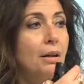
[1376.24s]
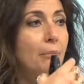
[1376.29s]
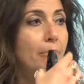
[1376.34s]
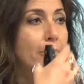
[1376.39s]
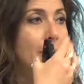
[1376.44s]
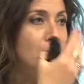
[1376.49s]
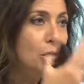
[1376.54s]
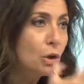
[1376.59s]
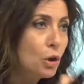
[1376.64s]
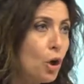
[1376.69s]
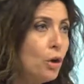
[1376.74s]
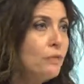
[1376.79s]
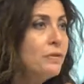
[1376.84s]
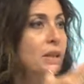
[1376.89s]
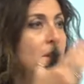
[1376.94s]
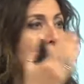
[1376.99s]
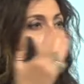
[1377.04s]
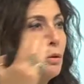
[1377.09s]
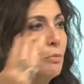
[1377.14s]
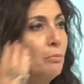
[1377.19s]

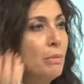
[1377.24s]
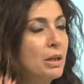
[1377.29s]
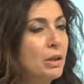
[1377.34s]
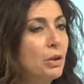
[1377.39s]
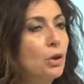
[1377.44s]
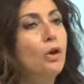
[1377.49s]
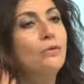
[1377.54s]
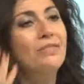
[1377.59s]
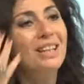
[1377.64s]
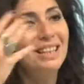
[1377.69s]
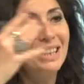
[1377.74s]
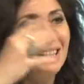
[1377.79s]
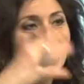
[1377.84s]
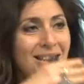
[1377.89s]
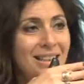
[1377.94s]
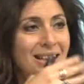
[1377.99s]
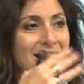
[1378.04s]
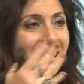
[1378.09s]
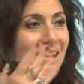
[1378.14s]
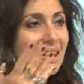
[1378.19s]
Markovian and non-Markovian
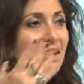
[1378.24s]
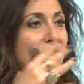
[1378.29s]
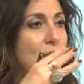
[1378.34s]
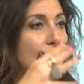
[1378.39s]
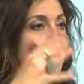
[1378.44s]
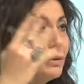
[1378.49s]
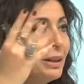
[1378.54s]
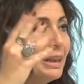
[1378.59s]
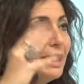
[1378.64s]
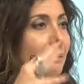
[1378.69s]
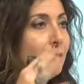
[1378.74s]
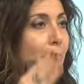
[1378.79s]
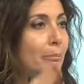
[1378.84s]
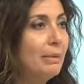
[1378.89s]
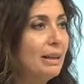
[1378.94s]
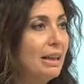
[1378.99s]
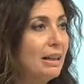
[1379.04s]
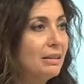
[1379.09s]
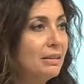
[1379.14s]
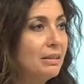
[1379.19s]
in the sense of
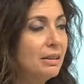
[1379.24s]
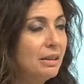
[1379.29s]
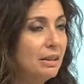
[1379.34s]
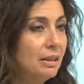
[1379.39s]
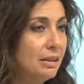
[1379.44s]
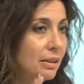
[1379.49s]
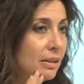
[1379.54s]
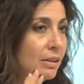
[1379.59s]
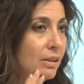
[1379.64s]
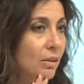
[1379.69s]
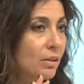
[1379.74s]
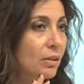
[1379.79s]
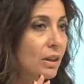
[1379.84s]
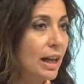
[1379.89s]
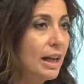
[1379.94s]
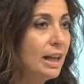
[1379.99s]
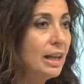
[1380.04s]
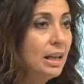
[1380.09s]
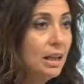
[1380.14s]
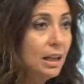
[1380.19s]
Lindblad,
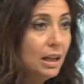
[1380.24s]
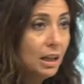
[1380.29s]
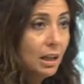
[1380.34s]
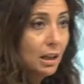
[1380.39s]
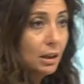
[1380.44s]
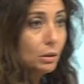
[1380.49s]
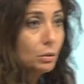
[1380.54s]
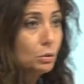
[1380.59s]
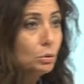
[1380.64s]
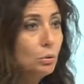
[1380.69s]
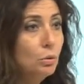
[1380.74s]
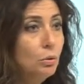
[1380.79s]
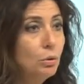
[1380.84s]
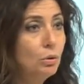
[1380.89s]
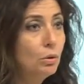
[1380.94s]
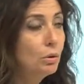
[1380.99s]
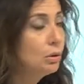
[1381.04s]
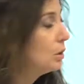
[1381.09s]
okay, to